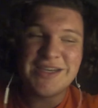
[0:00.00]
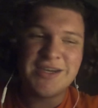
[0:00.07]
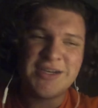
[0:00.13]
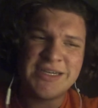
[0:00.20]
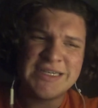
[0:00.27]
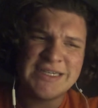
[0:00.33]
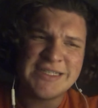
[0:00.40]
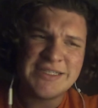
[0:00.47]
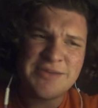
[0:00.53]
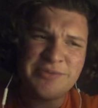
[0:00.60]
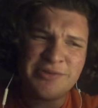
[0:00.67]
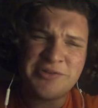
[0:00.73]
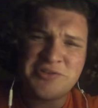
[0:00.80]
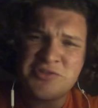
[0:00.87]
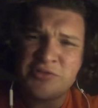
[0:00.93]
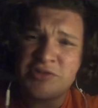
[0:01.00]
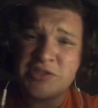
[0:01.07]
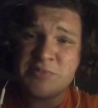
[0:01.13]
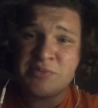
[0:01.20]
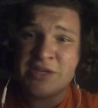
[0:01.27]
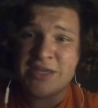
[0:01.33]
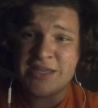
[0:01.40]
I guess they were on short
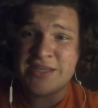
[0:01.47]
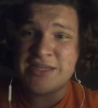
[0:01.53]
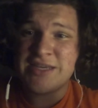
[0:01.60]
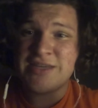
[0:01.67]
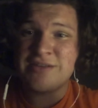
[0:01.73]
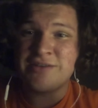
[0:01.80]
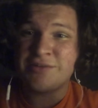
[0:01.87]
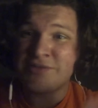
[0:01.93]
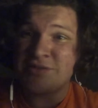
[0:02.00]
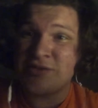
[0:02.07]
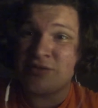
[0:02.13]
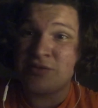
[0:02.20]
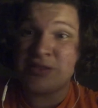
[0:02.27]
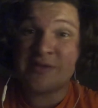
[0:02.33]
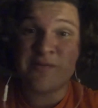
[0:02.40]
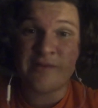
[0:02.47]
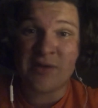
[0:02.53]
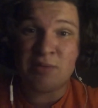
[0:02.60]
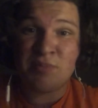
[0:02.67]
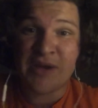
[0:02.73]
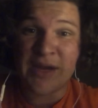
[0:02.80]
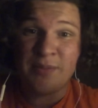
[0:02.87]
supply that day, and also it's a
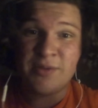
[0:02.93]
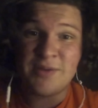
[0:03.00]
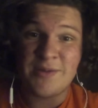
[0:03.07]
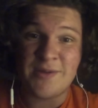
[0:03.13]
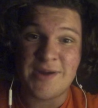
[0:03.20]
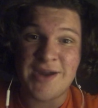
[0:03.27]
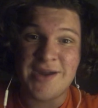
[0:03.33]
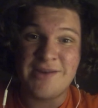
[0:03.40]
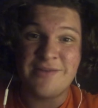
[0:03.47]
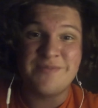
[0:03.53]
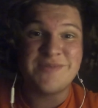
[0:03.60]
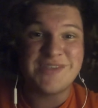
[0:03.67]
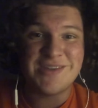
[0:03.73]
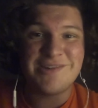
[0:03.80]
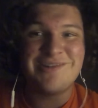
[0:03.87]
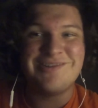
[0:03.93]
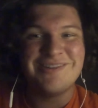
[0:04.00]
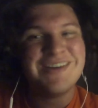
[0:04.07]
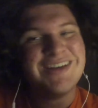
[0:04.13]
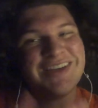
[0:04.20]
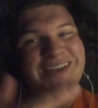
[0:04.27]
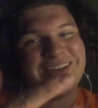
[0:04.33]
very popular item, so
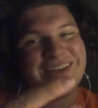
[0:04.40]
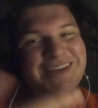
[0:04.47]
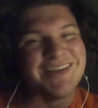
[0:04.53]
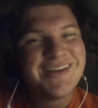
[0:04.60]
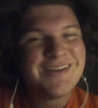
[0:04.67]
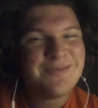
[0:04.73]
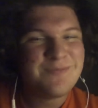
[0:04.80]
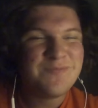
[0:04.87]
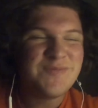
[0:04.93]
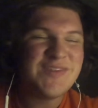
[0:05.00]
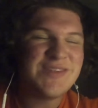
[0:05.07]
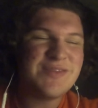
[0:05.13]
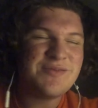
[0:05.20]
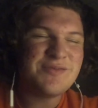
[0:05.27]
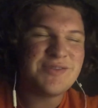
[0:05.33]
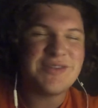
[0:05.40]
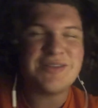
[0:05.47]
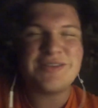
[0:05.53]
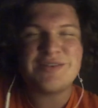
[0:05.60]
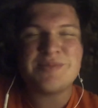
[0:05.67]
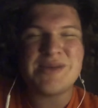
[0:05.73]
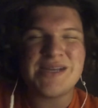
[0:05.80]
it was
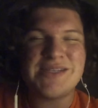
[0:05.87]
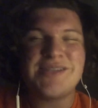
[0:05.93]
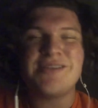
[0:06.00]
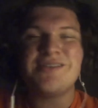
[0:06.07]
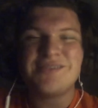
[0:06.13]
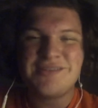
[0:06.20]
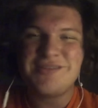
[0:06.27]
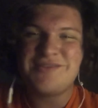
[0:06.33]
expected.